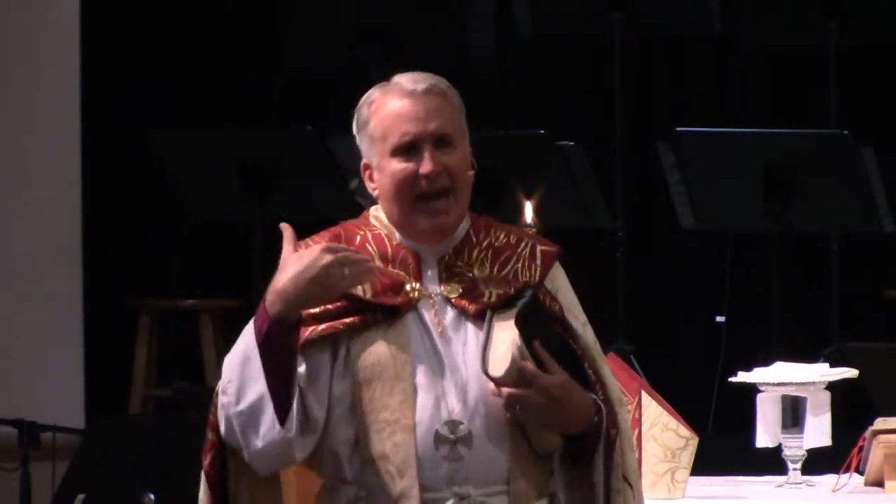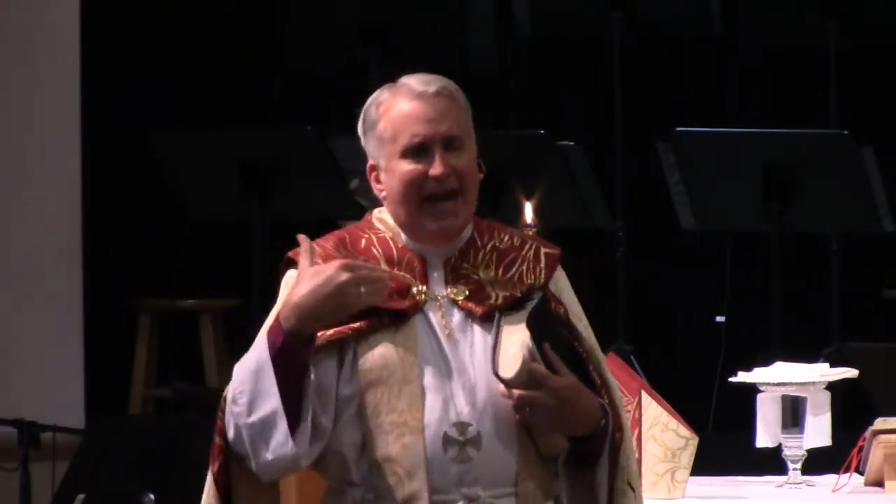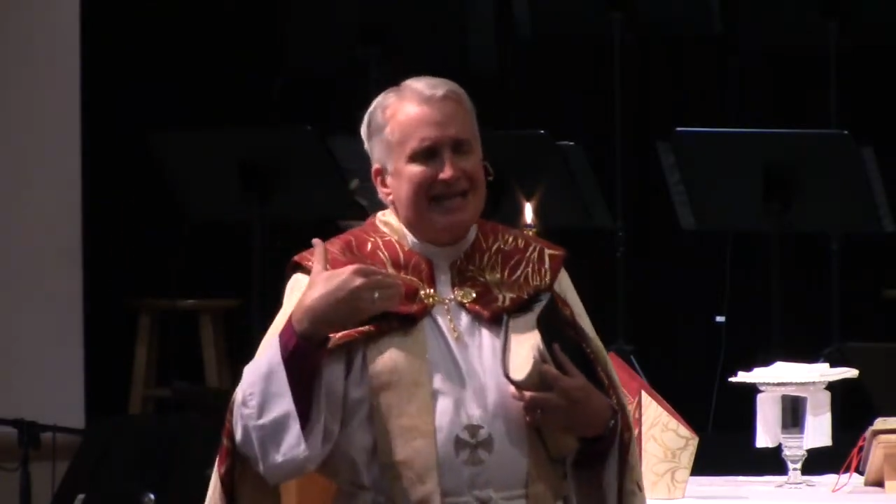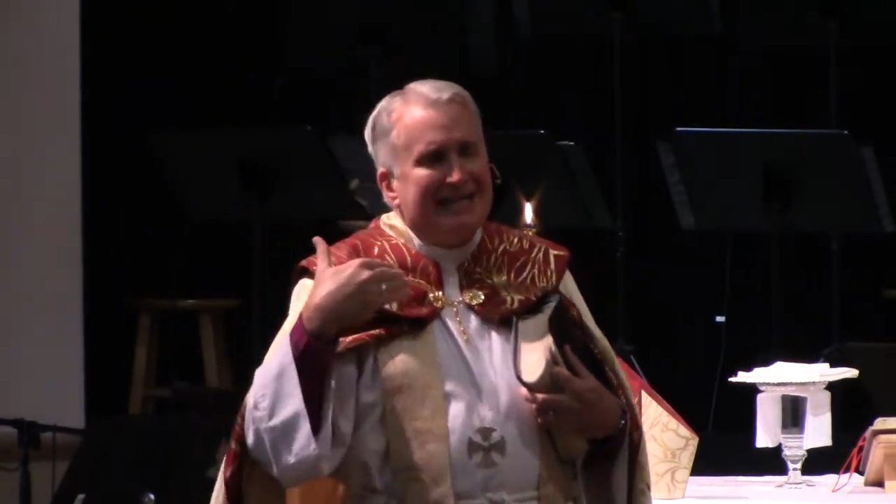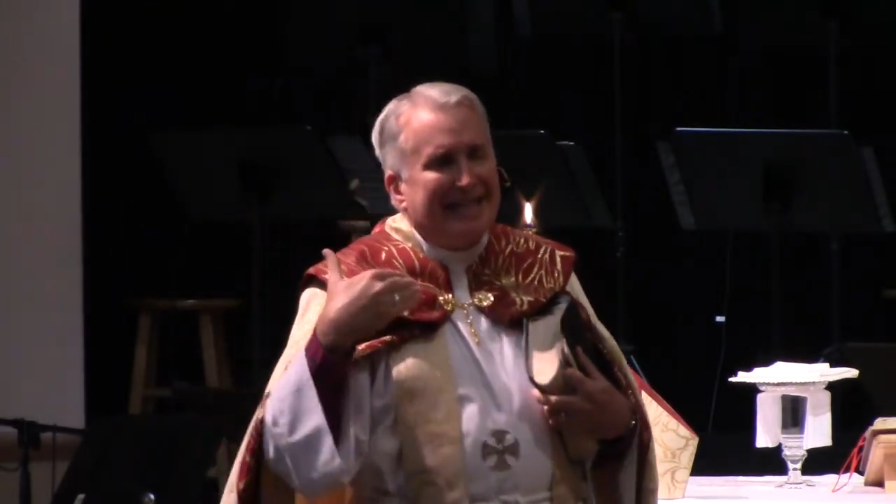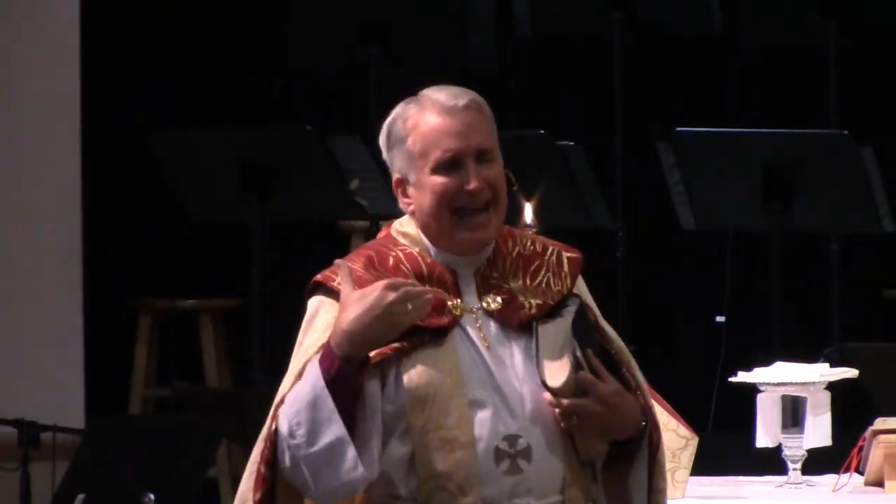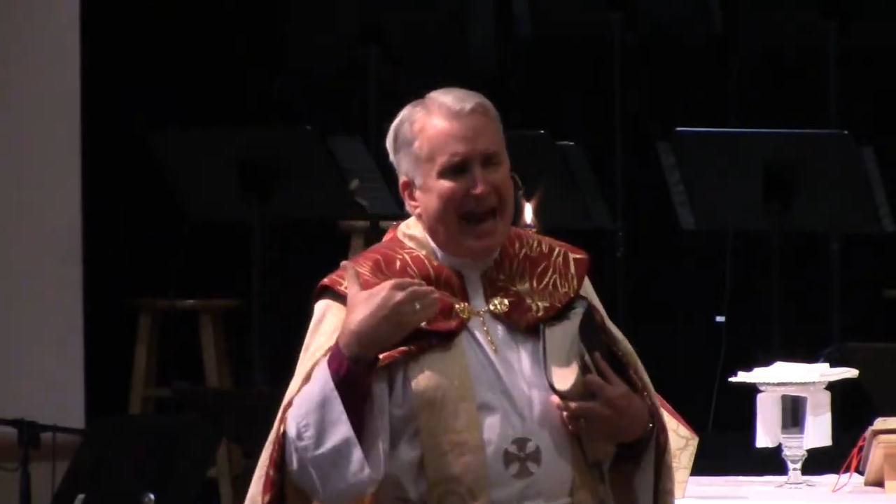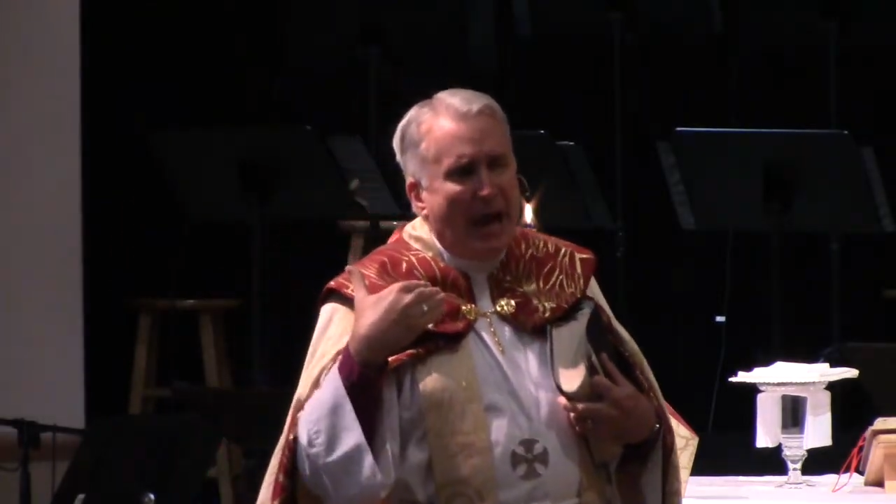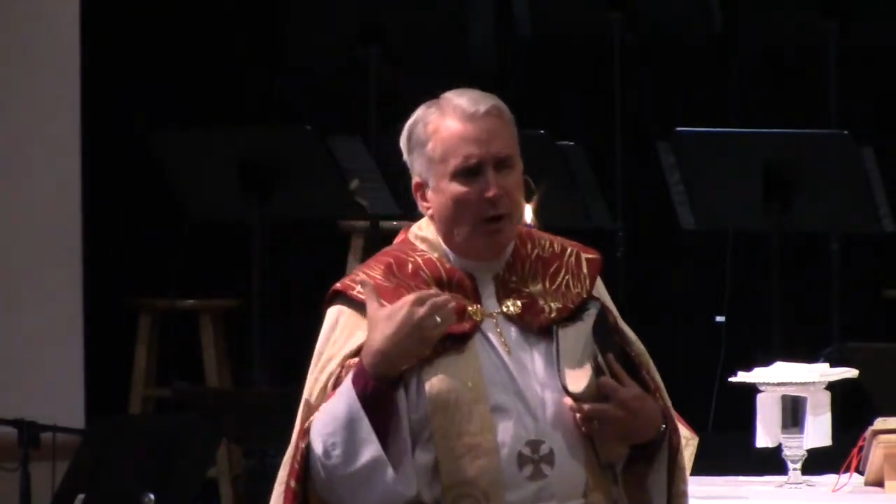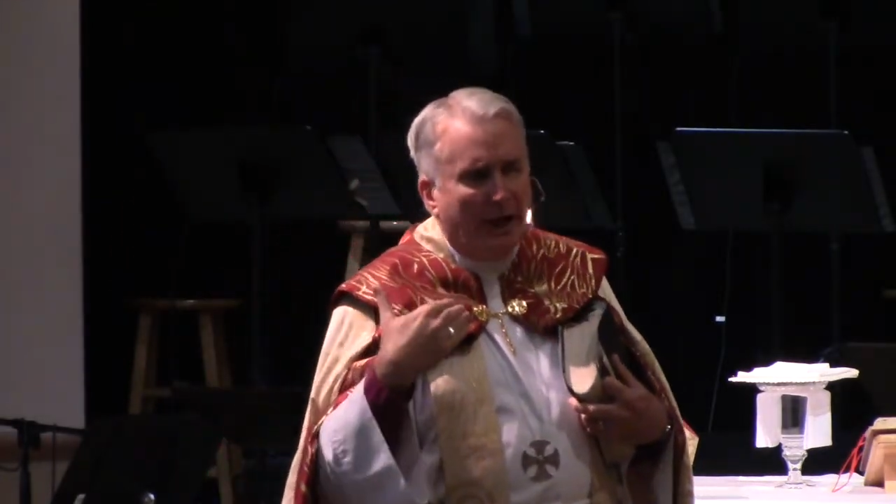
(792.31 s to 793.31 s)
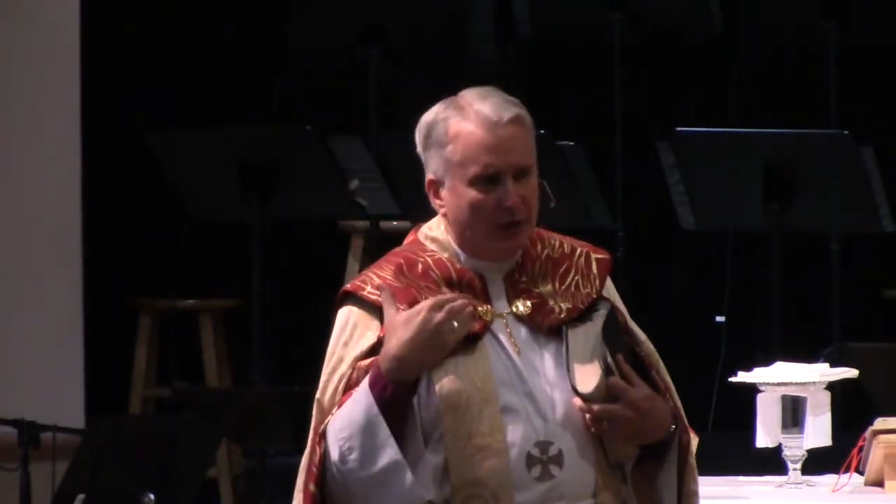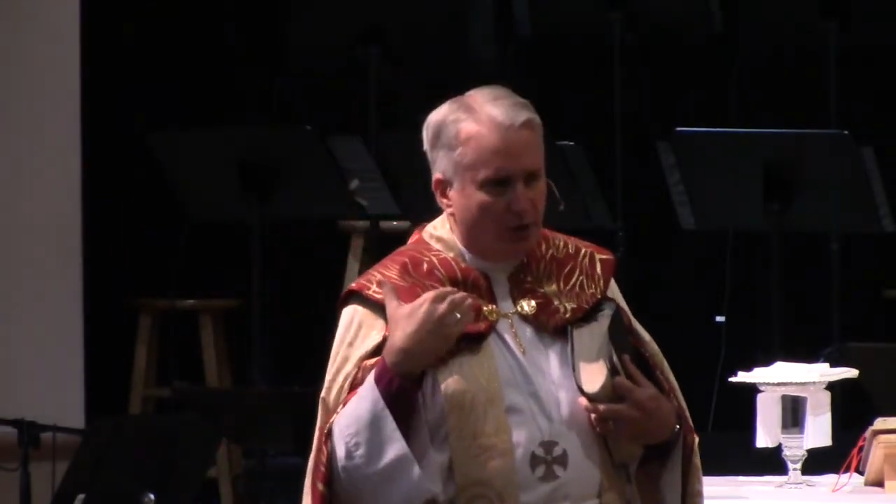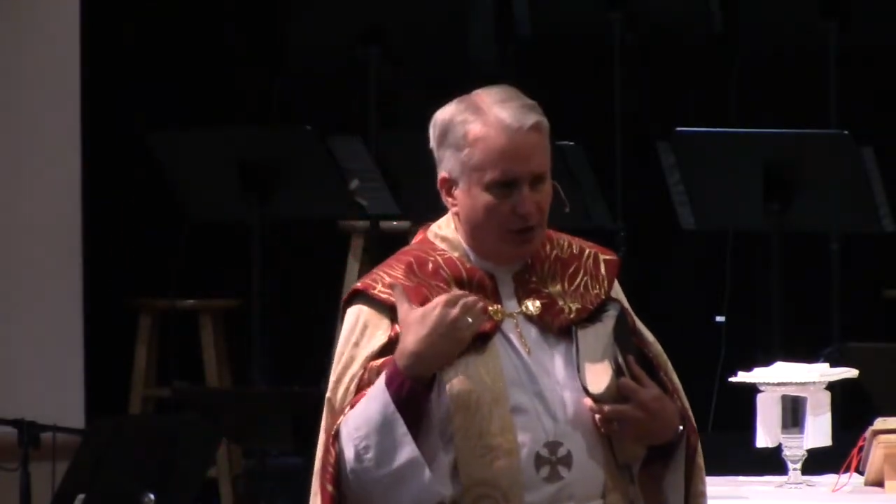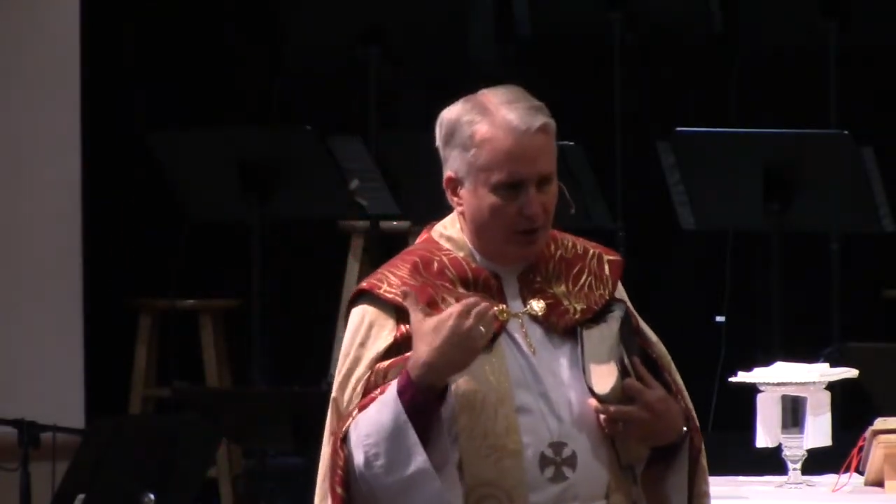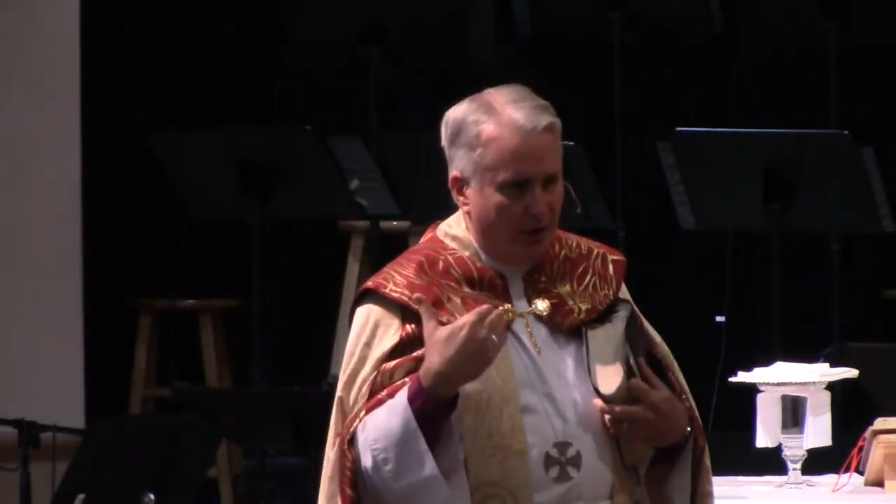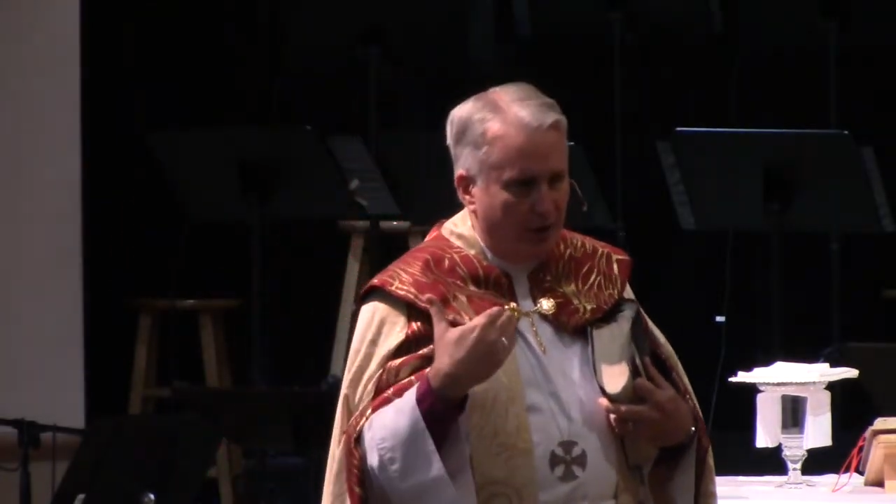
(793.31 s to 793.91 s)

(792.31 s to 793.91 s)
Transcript: and character